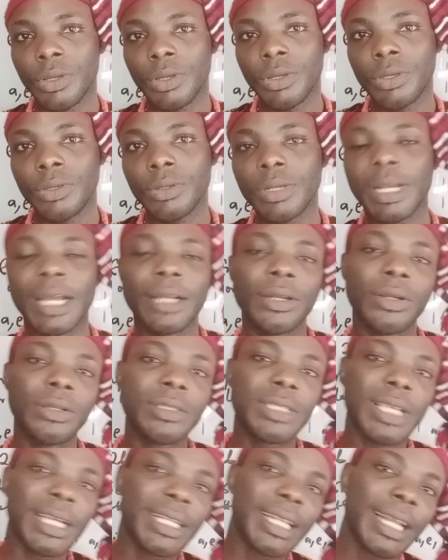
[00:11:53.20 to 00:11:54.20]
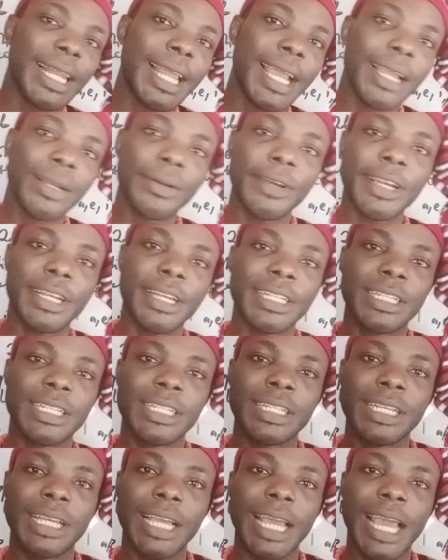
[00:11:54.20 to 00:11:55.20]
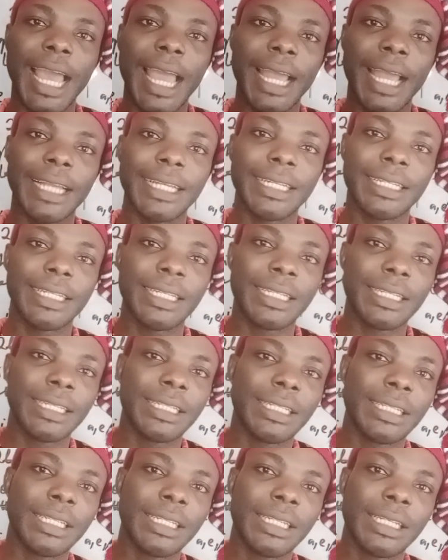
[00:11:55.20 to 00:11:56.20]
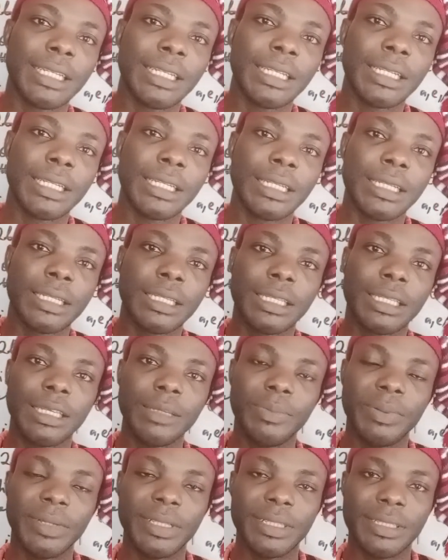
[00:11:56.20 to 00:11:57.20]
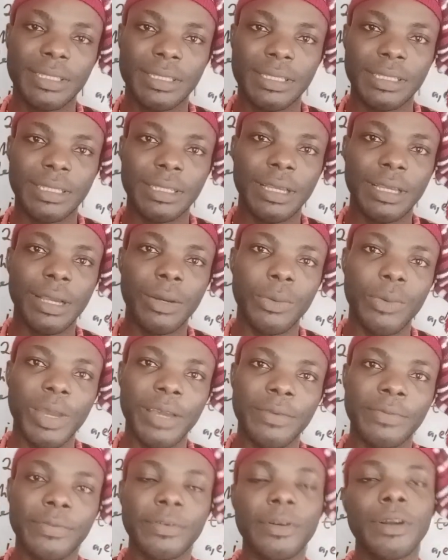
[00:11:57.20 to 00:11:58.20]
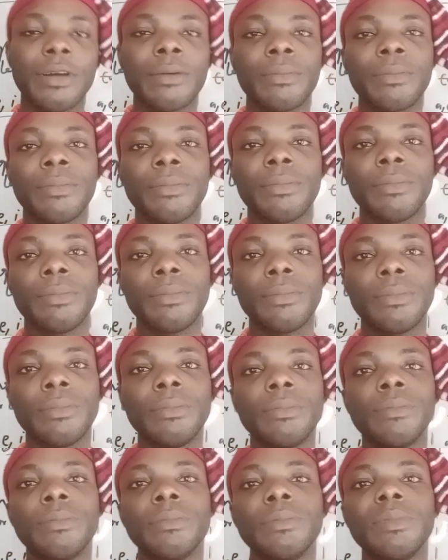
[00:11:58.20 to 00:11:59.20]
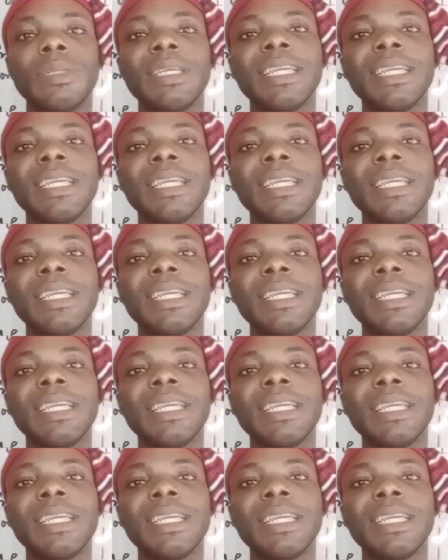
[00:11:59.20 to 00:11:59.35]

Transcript: You cannot take the language and keep it away from the